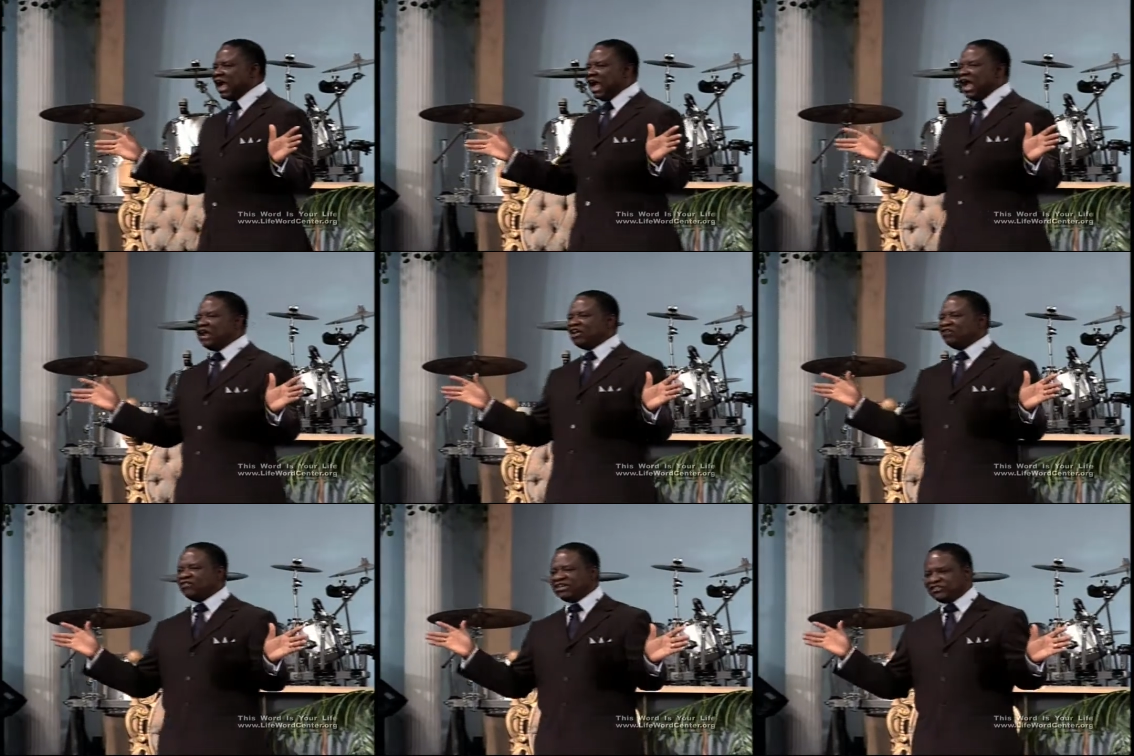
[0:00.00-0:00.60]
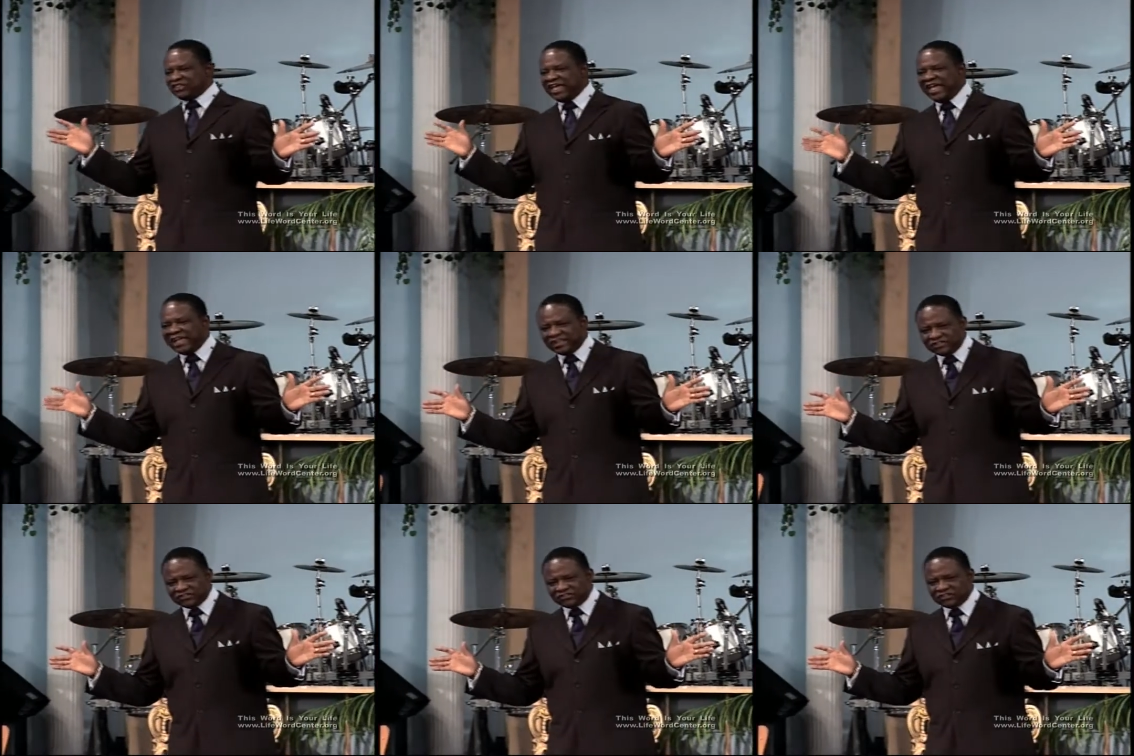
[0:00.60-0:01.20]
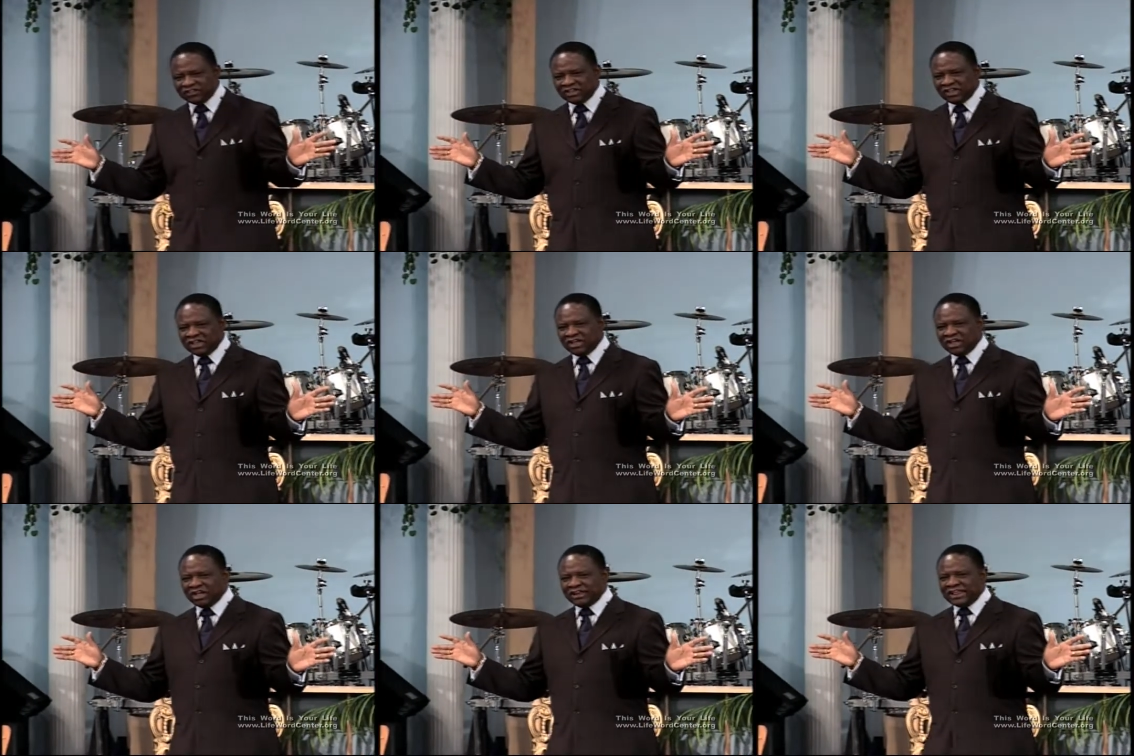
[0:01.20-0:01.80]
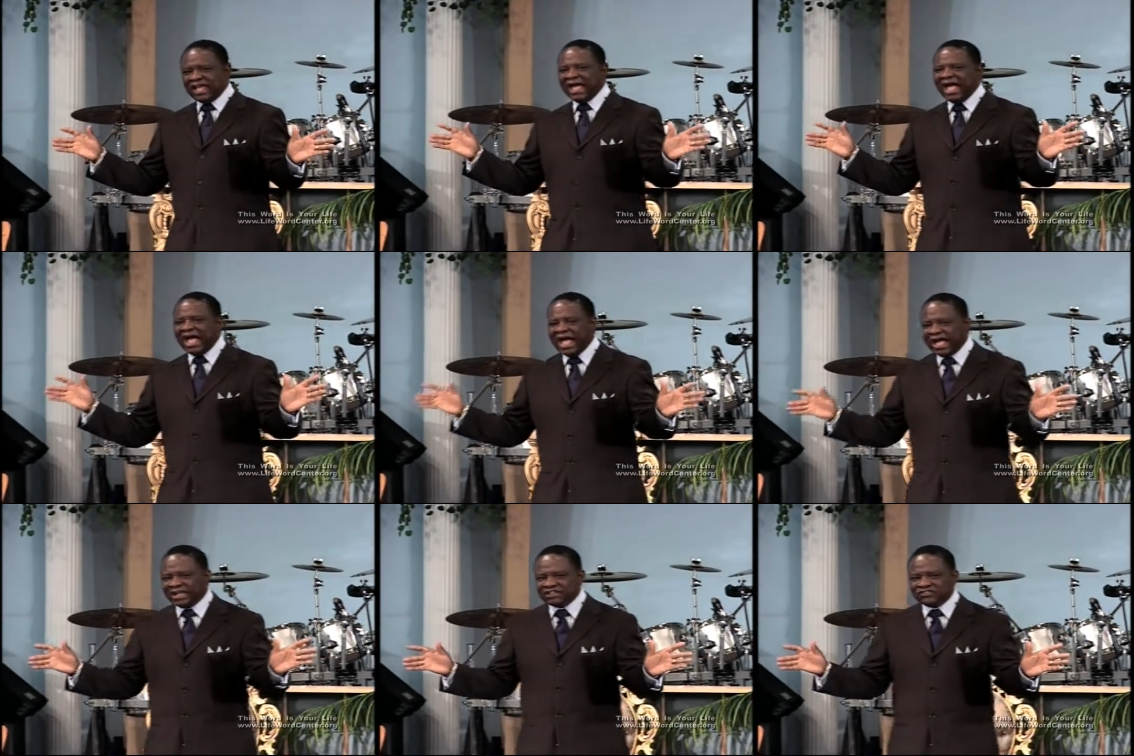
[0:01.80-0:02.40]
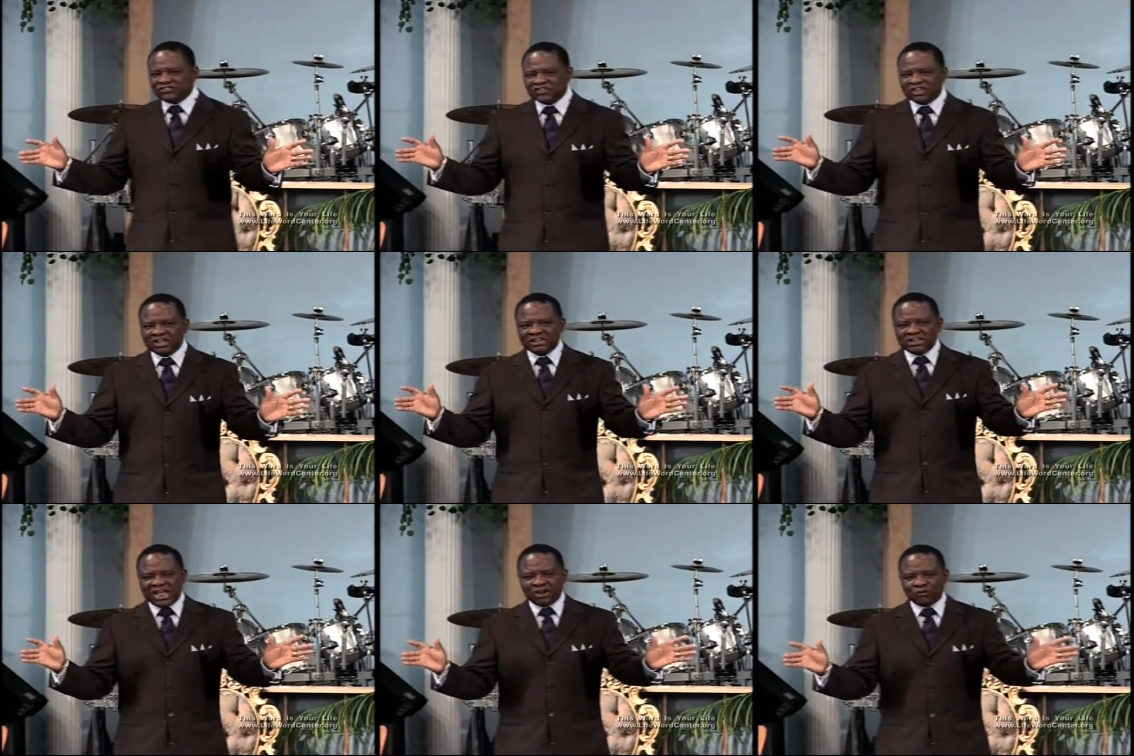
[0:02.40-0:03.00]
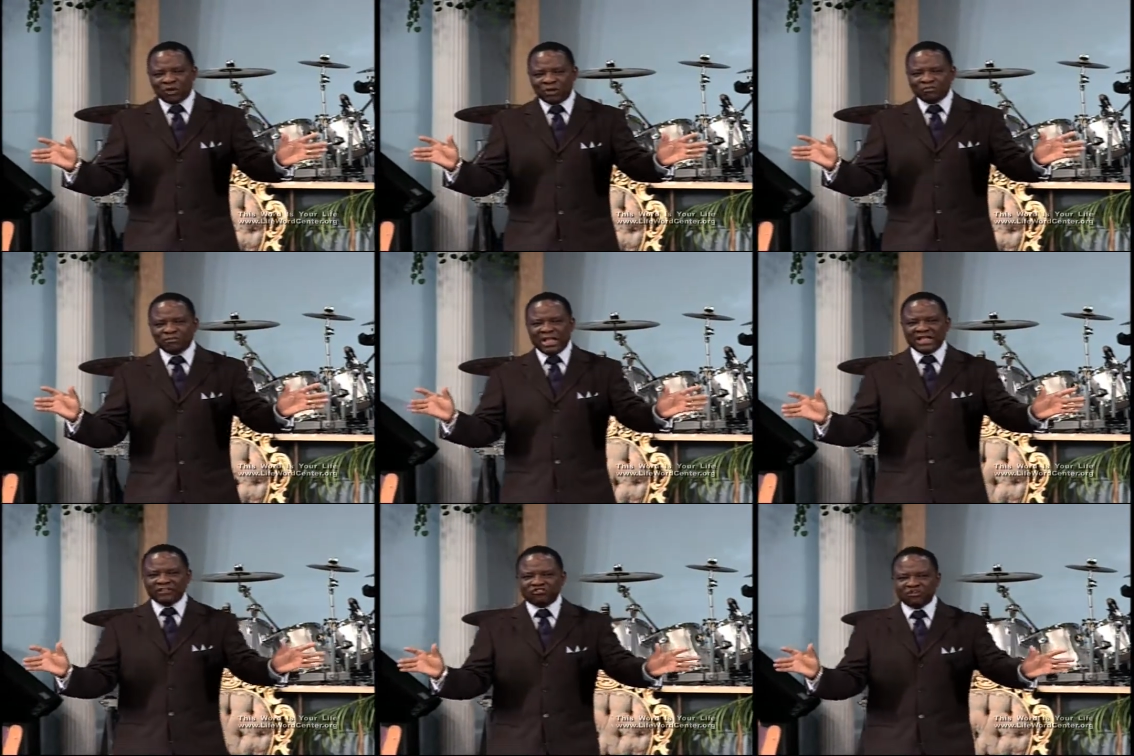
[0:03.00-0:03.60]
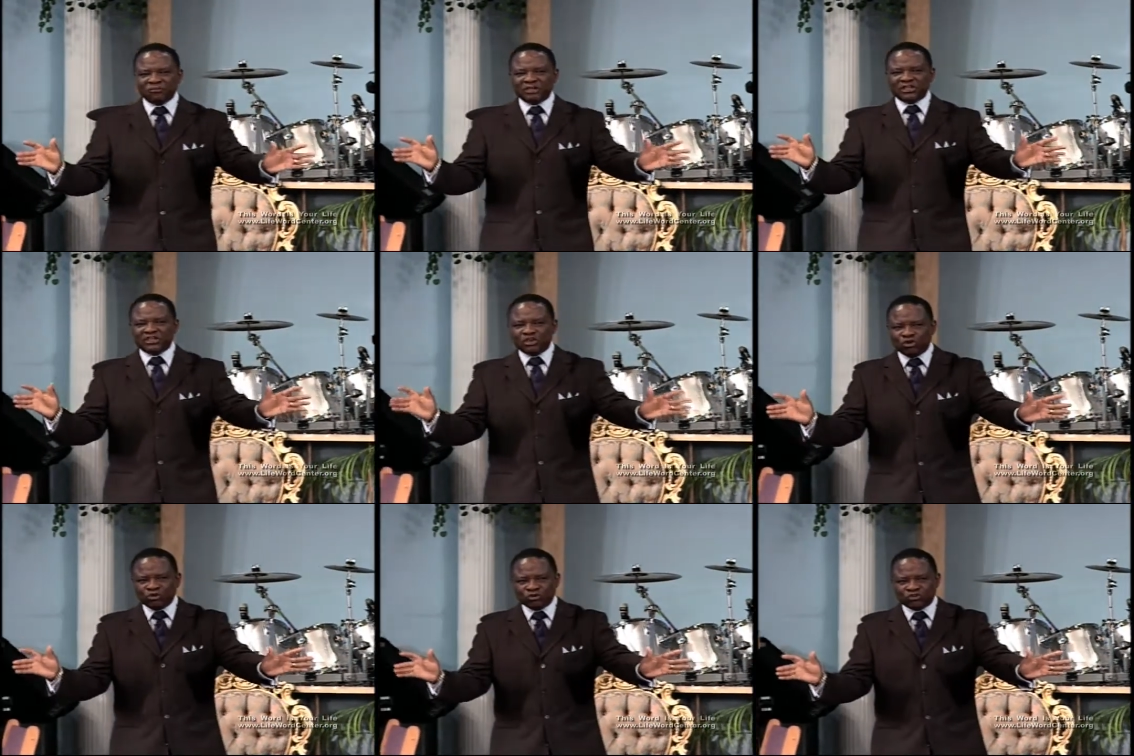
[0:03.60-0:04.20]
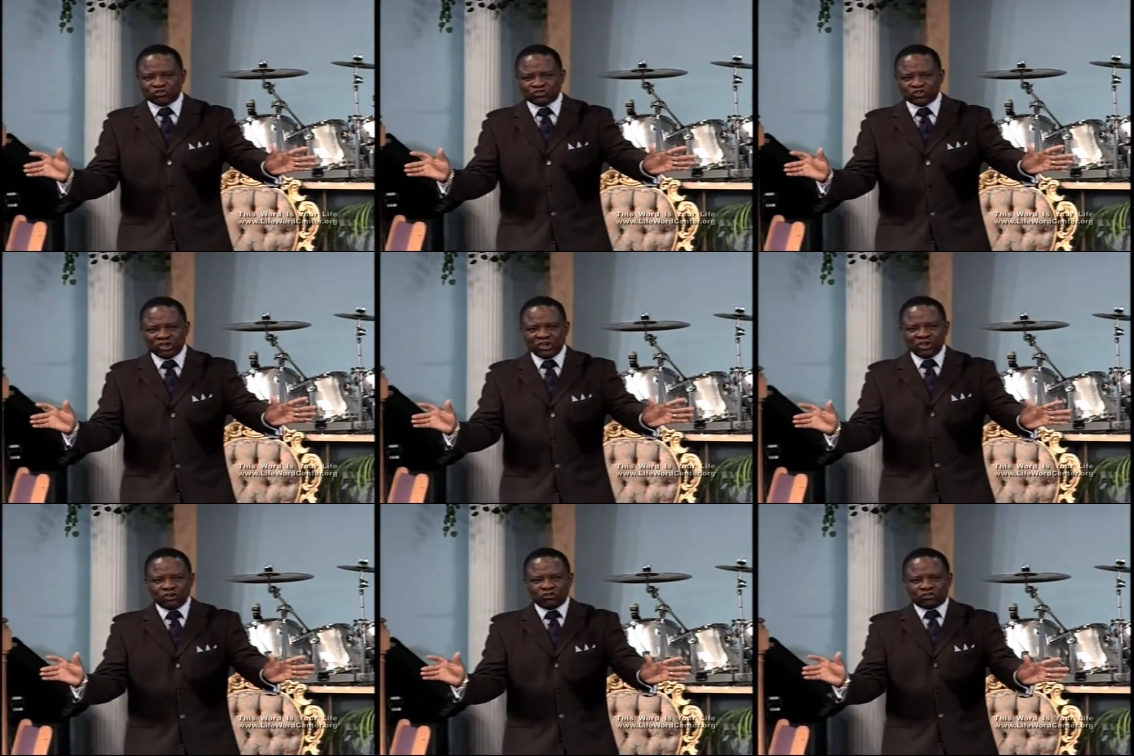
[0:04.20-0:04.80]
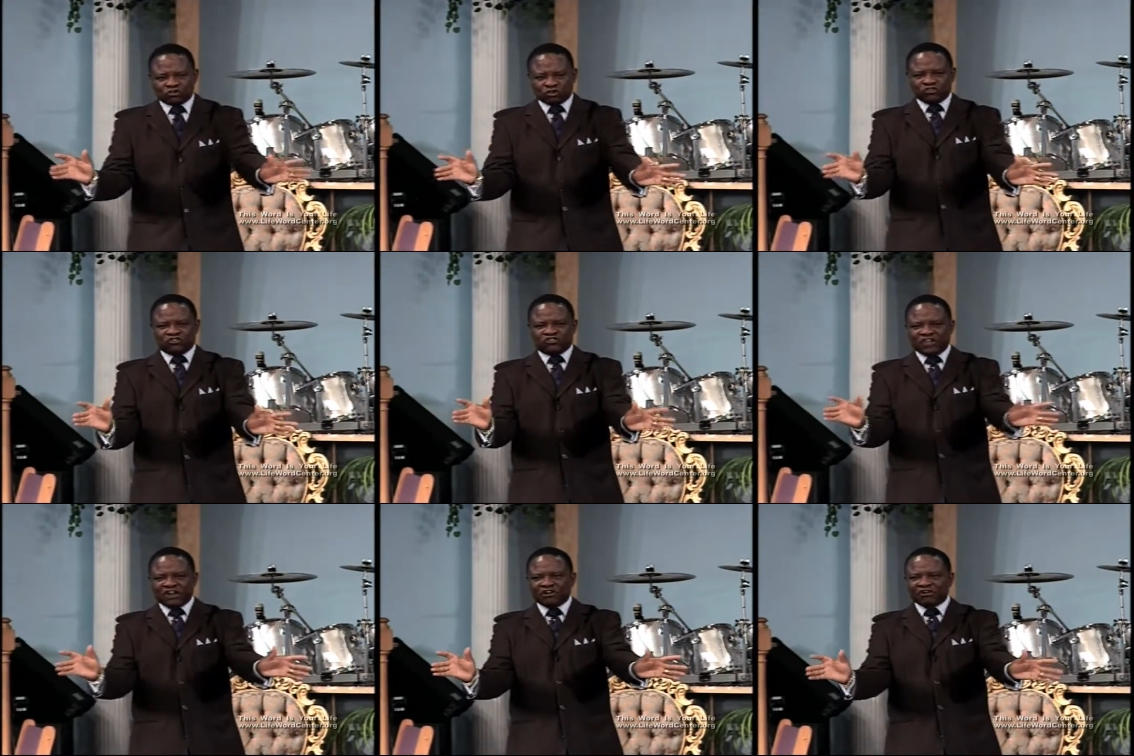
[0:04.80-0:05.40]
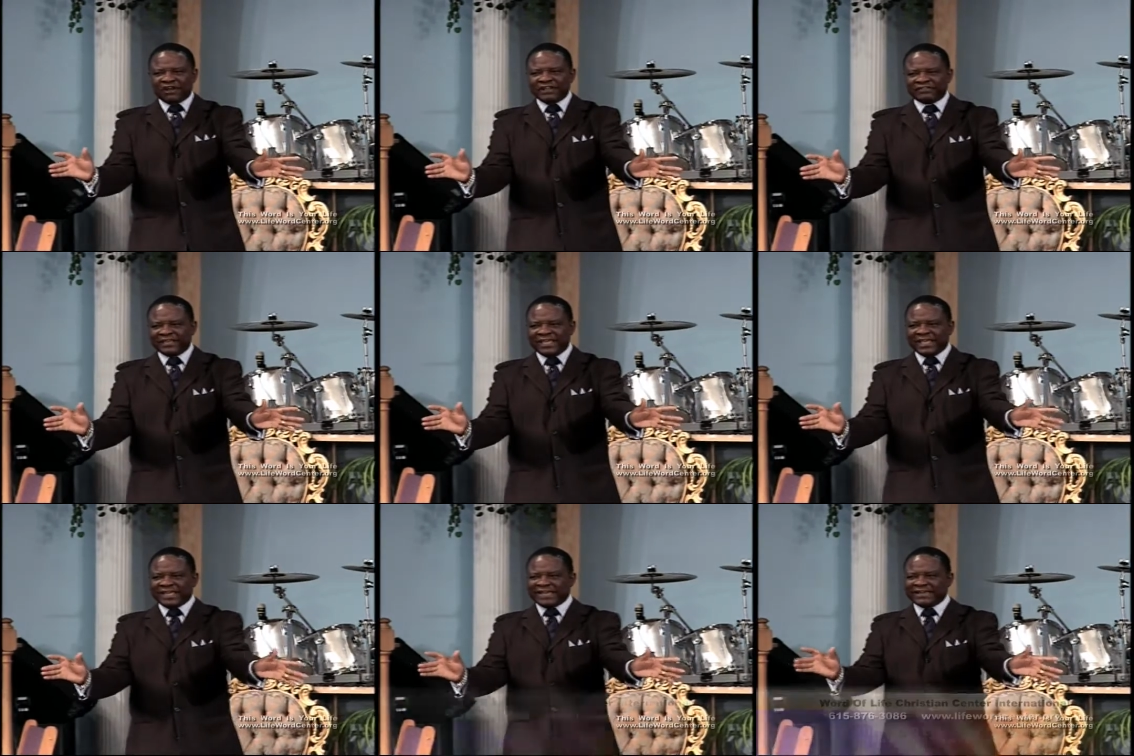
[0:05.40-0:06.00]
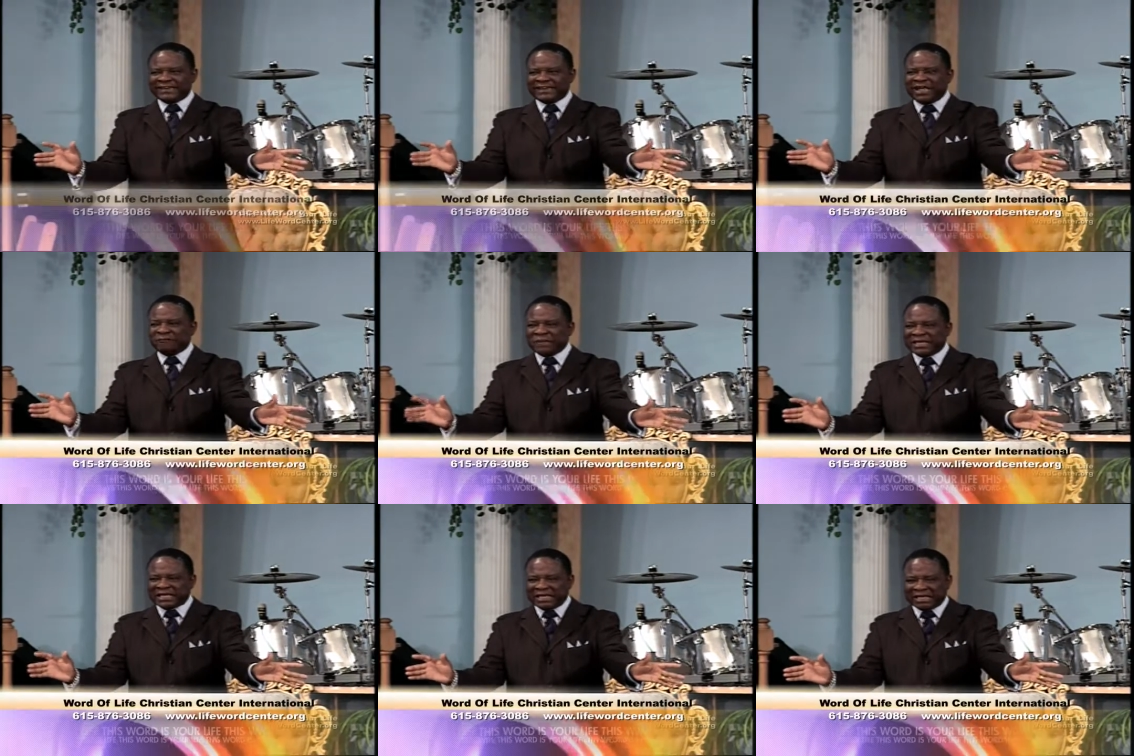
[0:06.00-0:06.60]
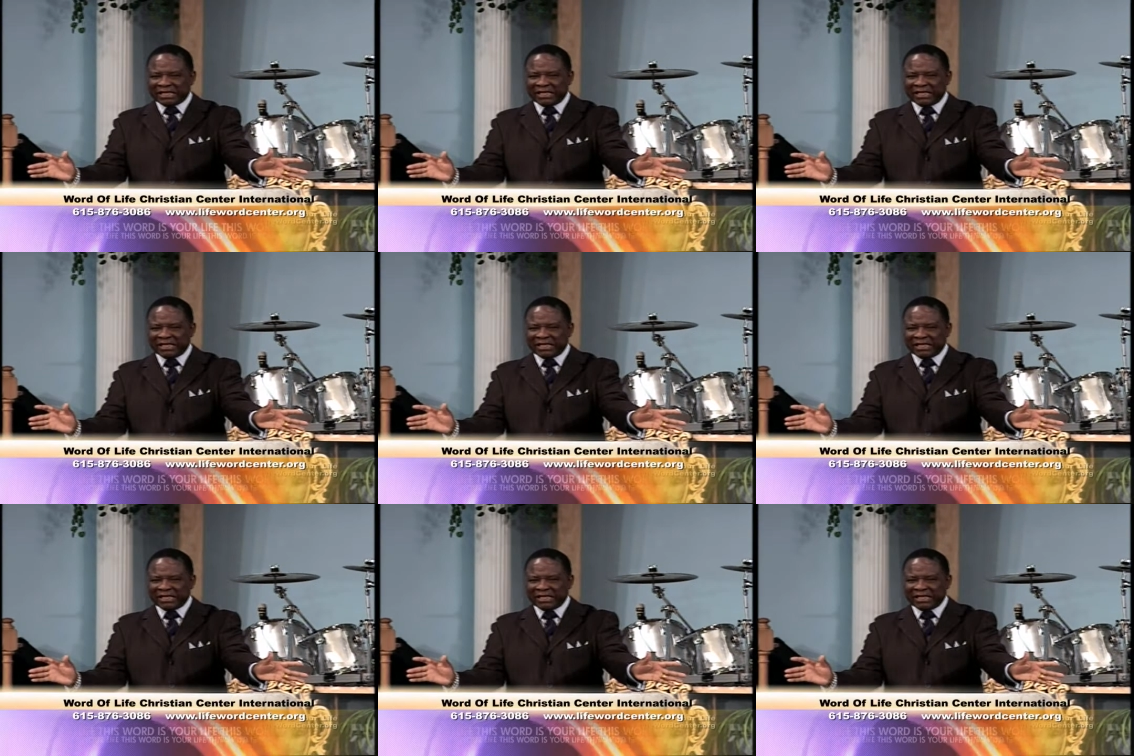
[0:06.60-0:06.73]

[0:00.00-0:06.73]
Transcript: out of his hands. The hands that were meant to be used to generate economic